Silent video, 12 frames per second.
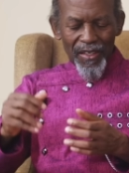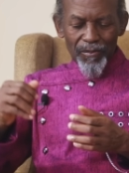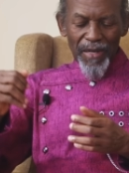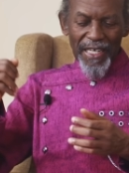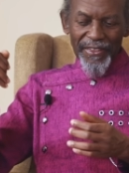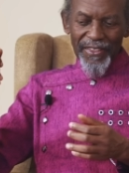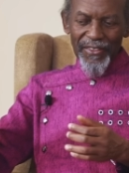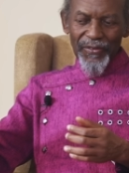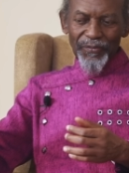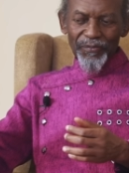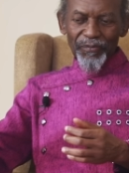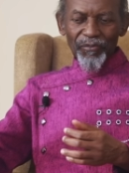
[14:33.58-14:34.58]
But
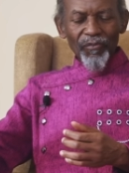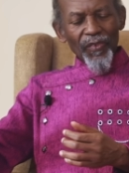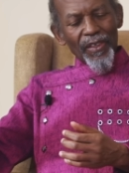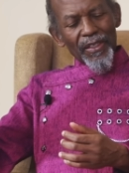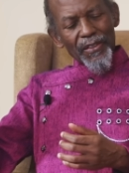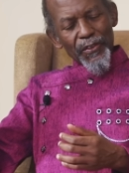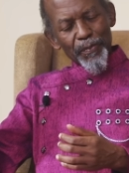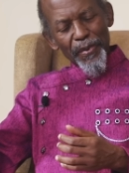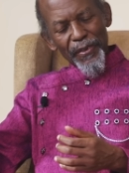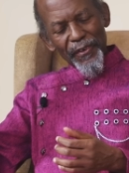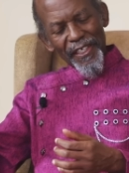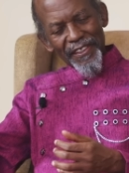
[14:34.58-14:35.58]

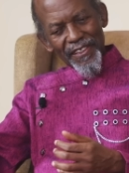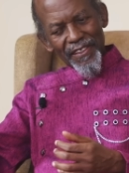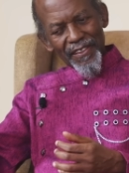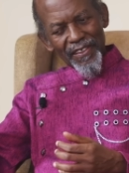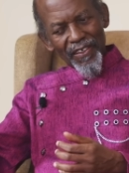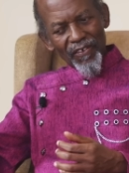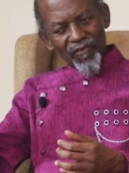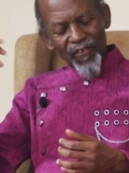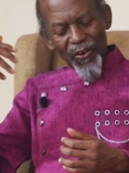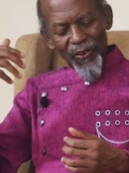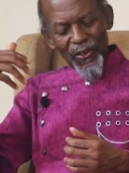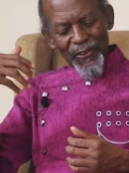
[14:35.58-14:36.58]
spirit
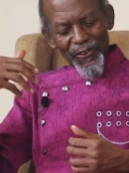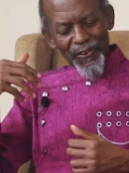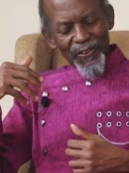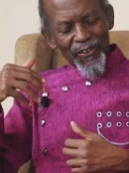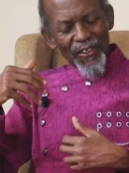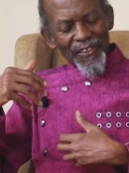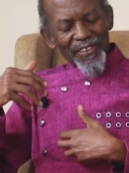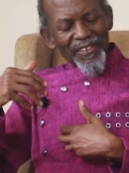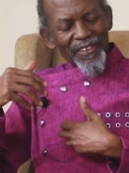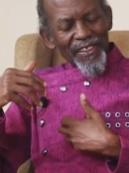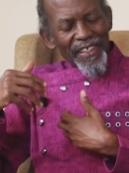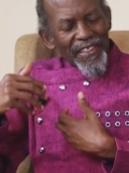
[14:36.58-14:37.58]
focuses on
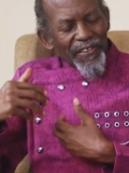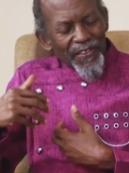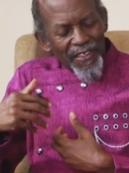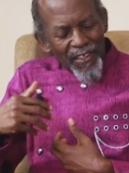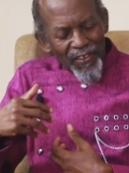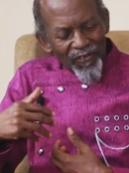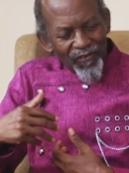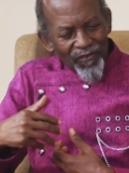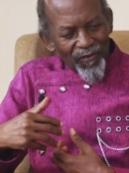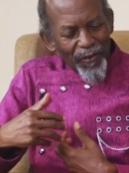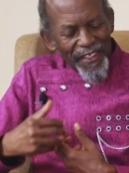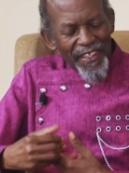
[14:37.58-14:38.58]
itself
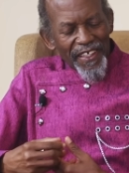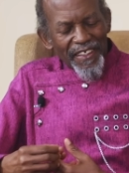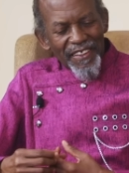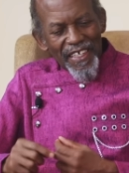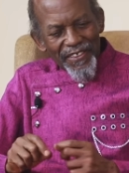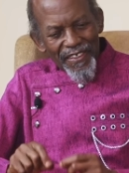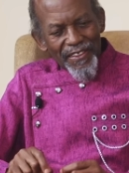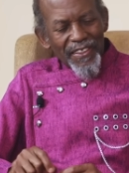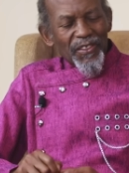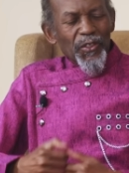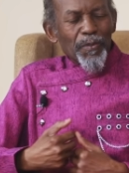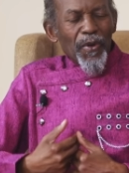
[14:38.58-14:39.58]
within, a
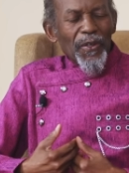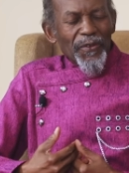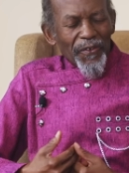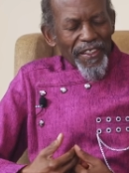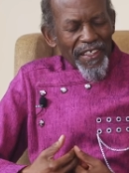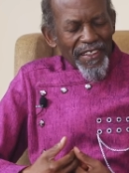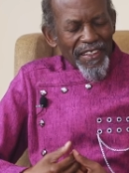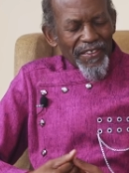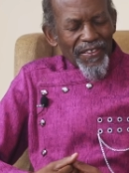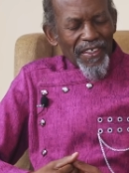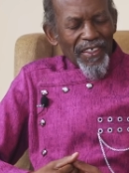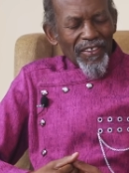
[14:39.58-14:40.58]
certain spot within
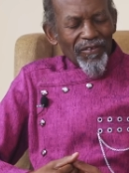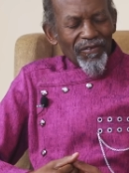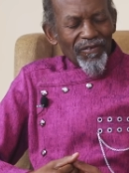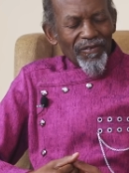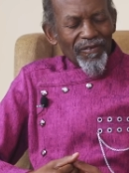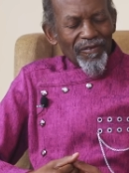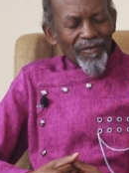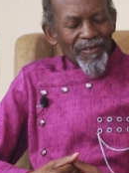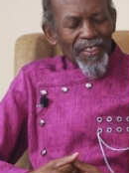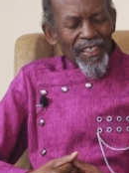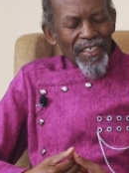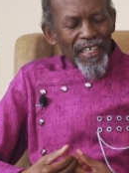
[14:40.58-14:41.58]
itself.
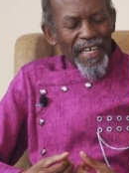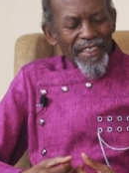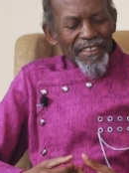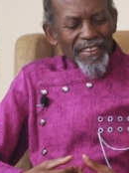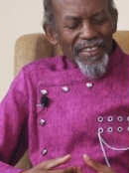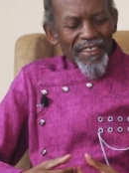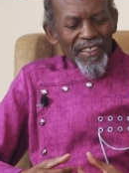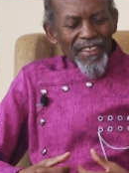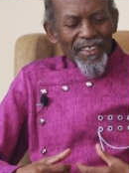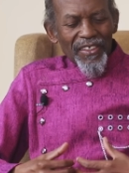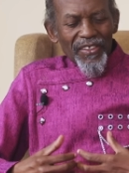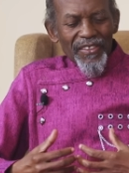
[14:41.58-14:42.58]
And
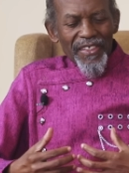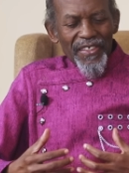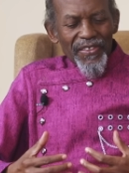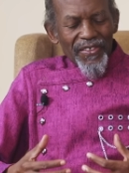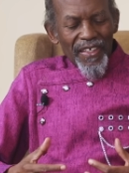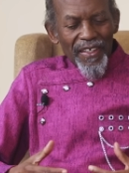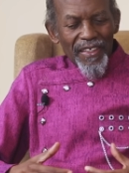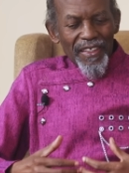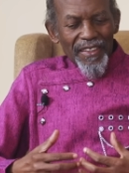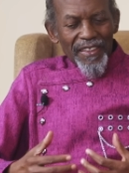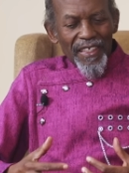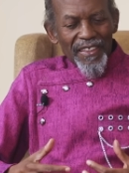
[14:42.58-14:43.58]
this,
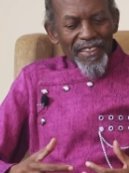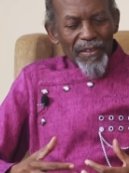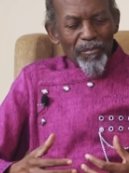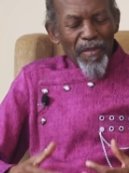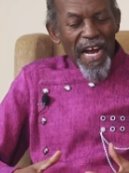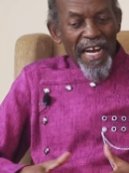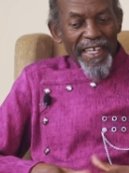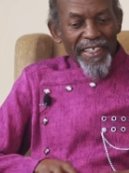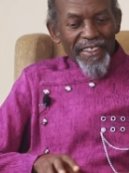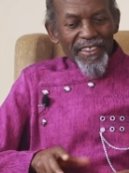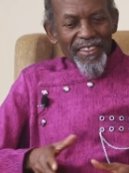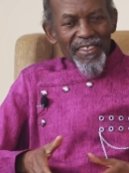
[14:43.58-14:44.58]
then the
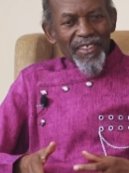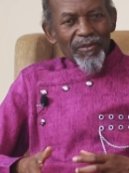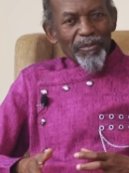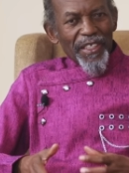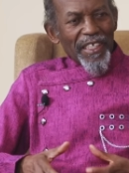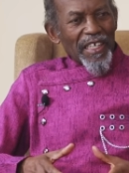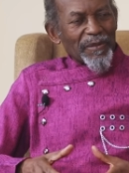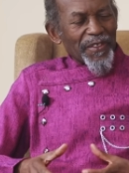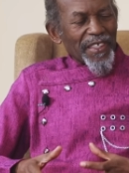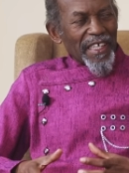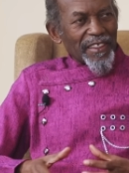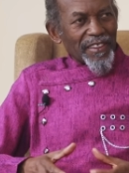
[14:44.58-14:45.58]
mind
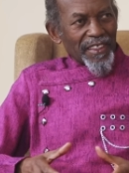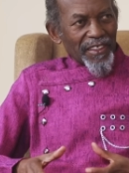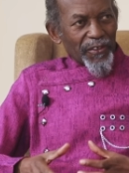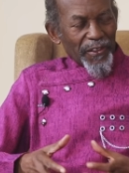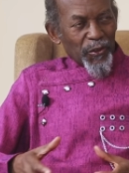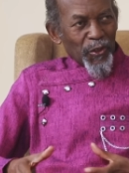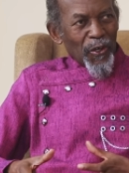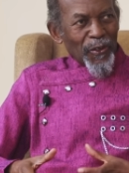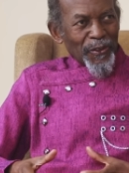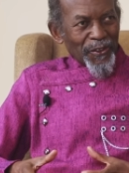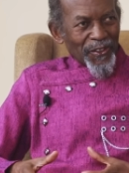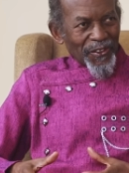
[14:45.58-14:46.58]
becomes the
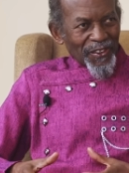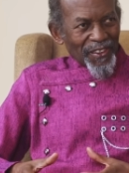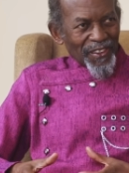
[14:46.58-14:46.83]
result,